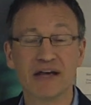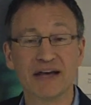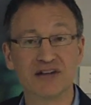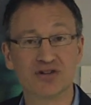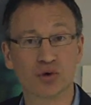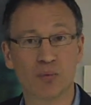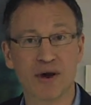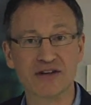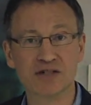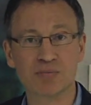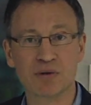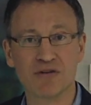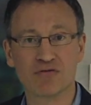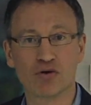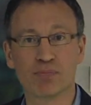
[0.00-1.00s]
It's a
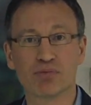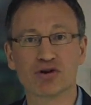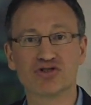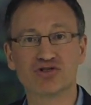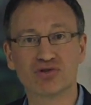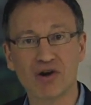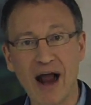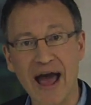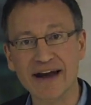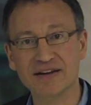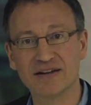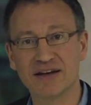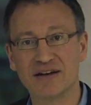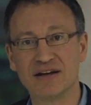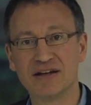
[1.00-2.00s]
recipe for
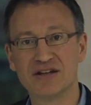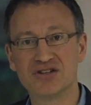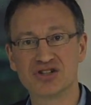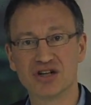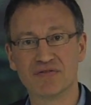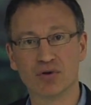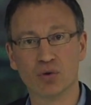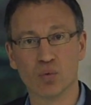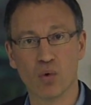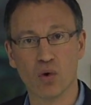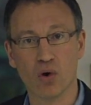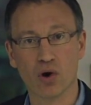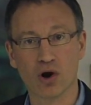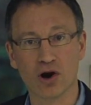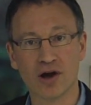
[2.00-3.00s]
protracted civil
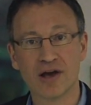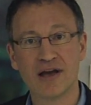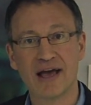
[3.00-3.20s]
war